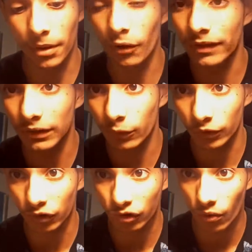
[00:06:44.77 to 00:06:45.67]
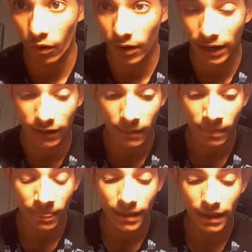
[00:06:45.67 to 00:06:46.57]
Buildings were destroyed.
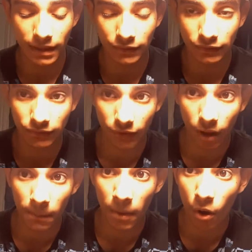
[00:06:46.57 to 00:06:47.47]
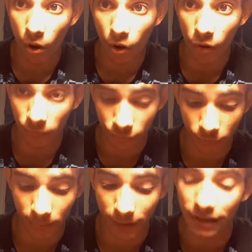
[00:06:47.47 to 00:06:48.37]
Some homes
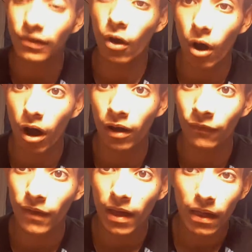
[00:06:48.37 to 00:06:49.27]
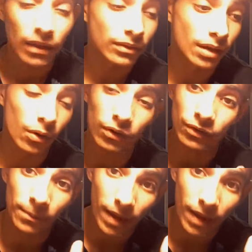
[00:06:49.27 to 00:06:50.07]
were bent off. There was